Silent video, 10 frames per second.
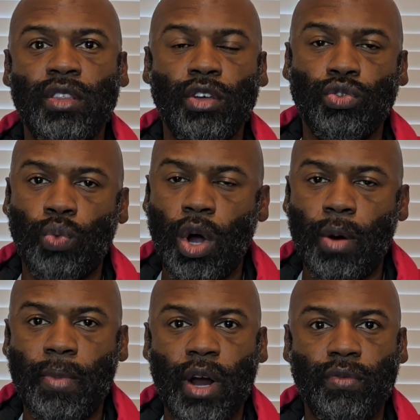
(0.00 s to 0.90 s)
those
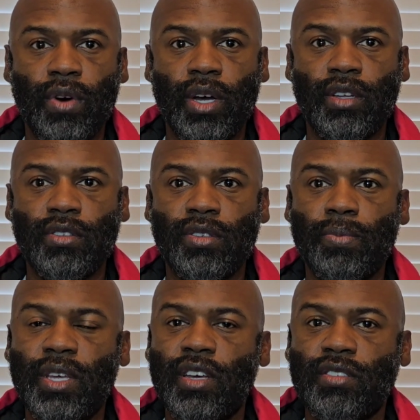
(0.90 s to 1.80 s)
Walmart runs,
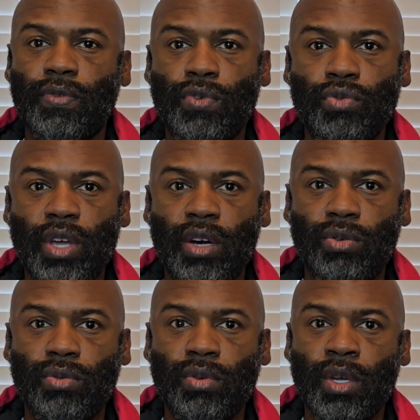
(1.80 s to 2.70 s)
because if you
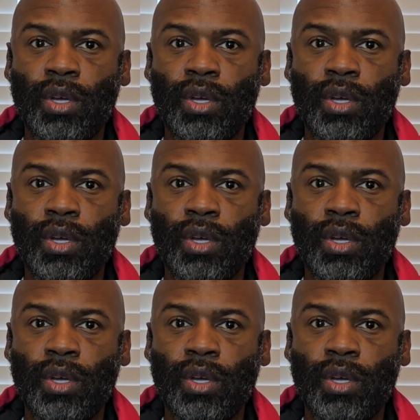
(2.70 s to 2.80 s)
don't,